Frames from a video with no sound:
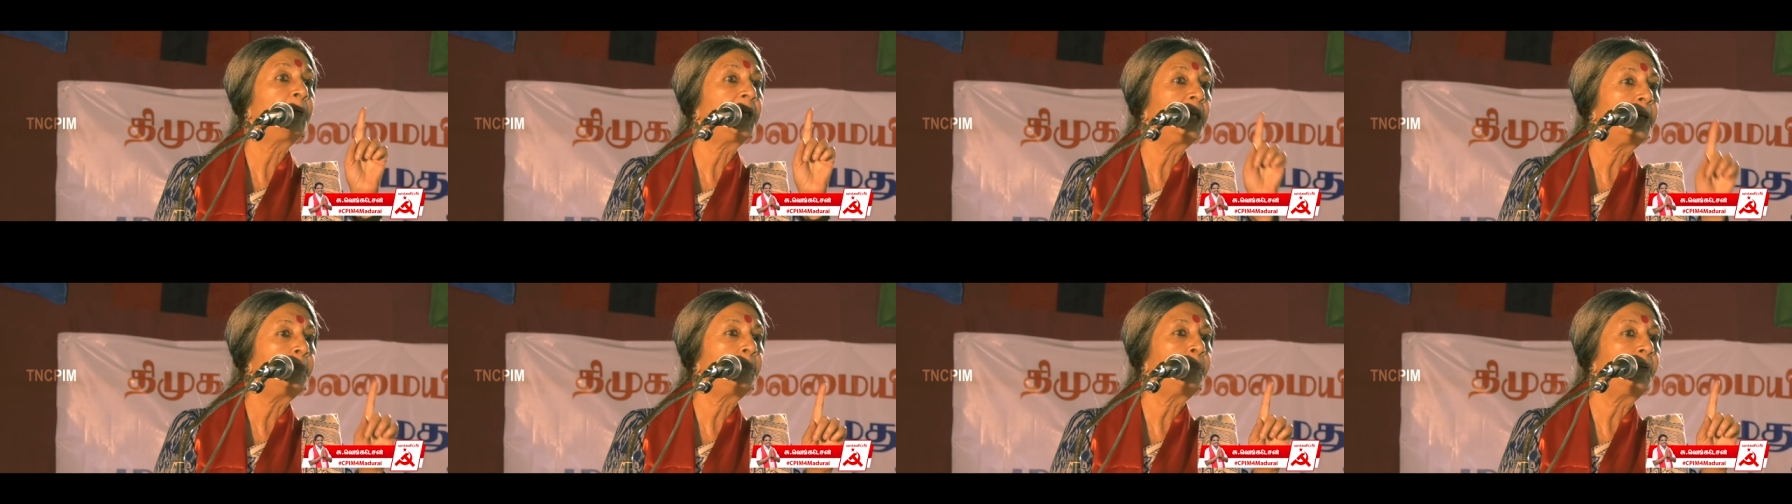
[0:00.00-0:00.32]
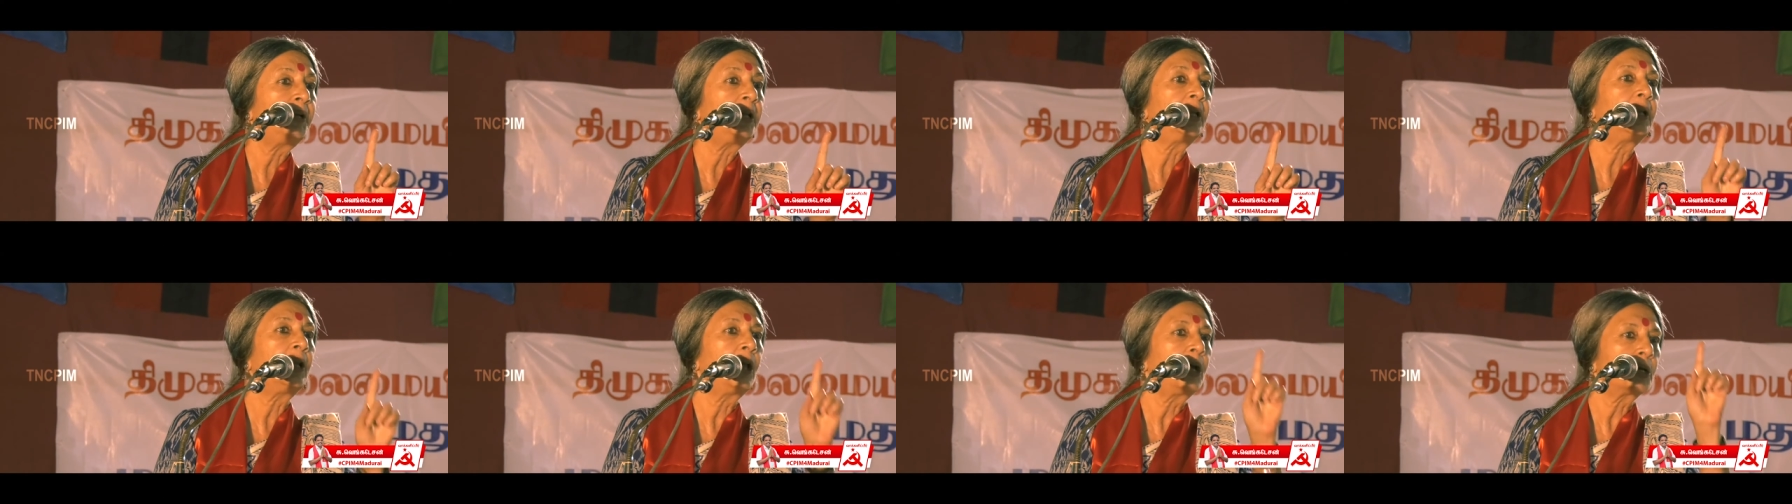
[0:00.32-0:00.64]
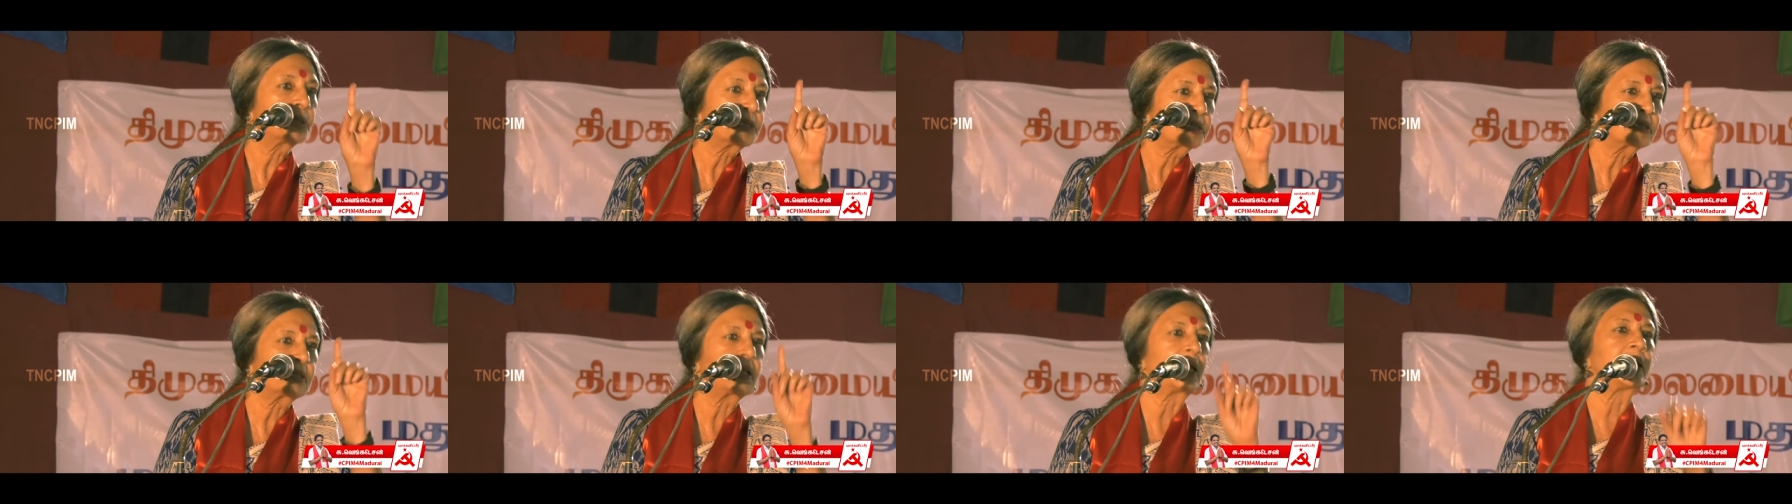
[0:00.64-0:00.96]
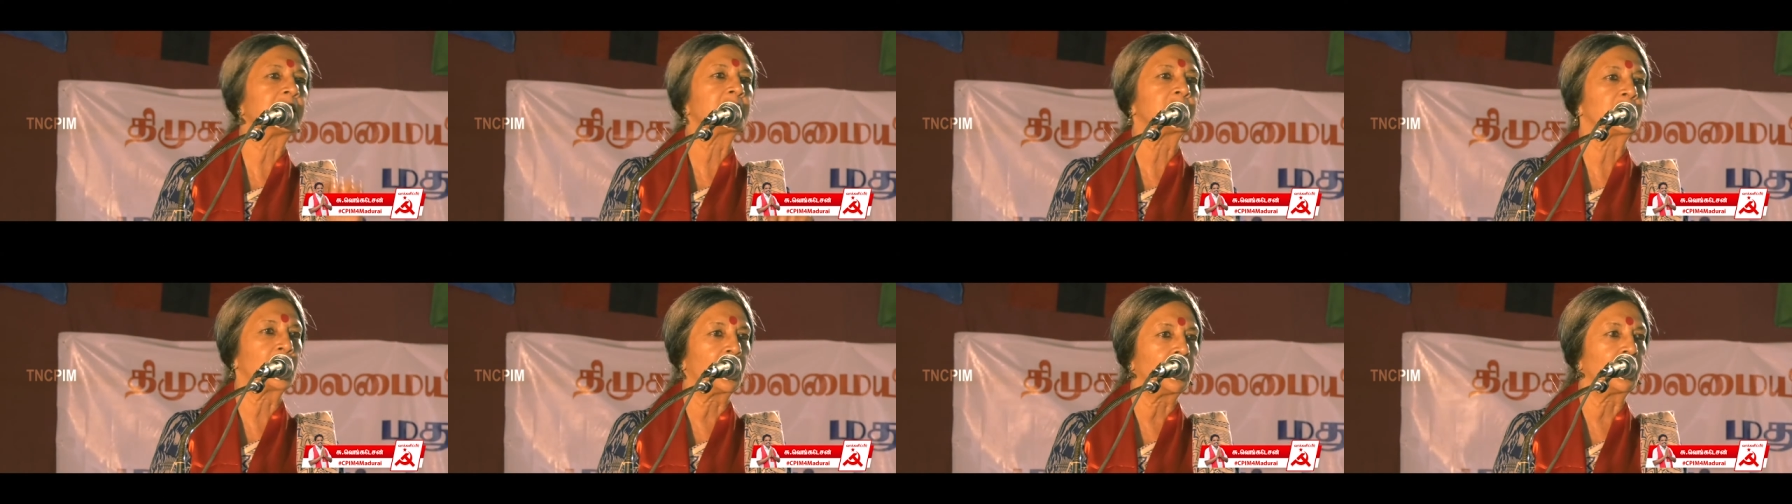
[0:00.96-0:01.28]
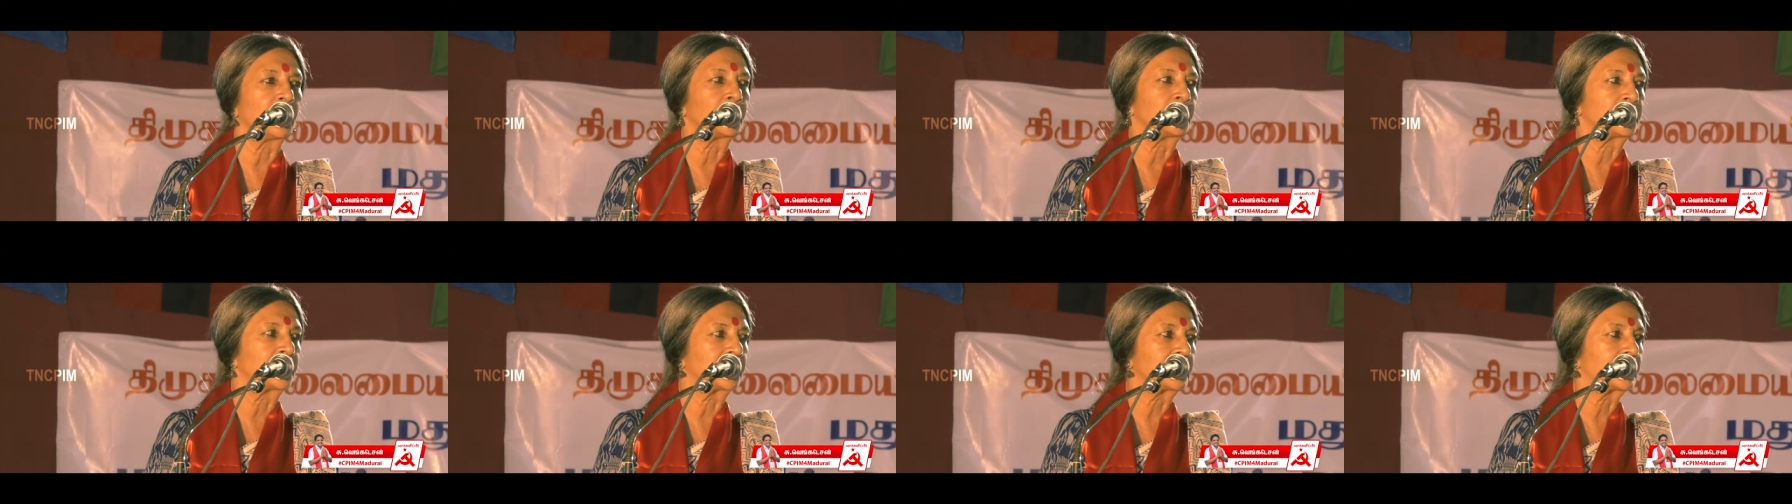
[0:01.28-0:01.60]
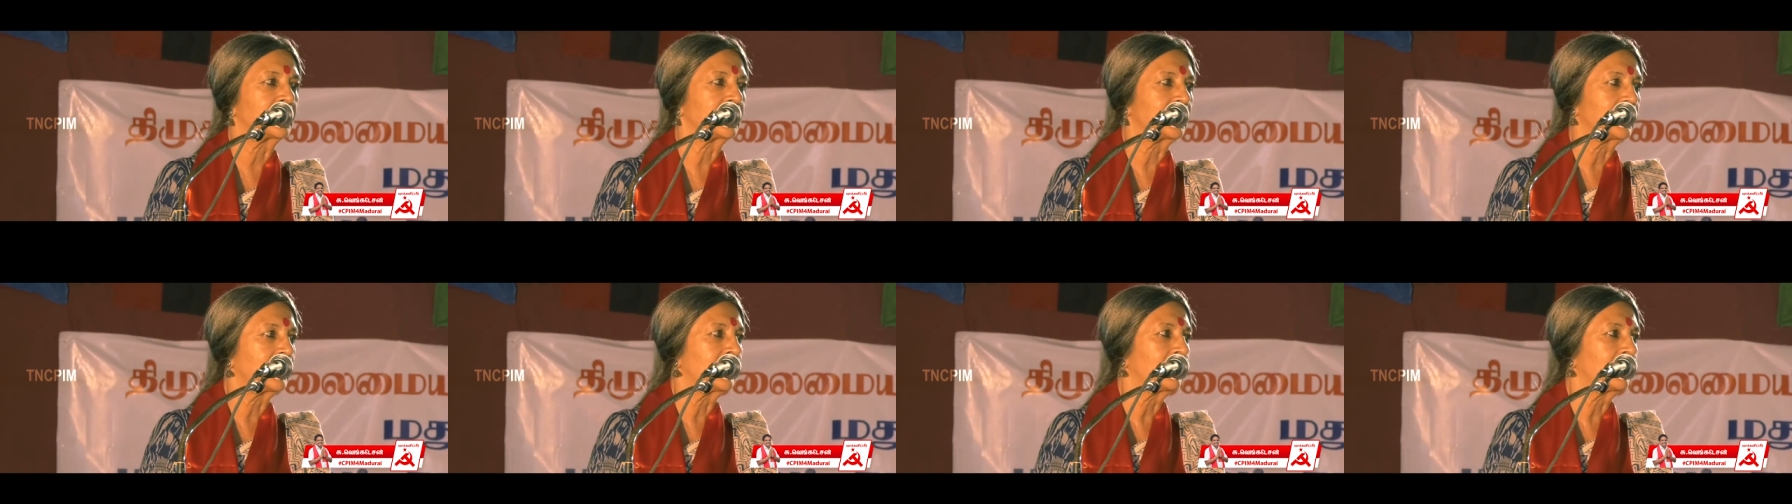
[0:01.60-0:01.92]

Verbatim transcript: people lost their jobs.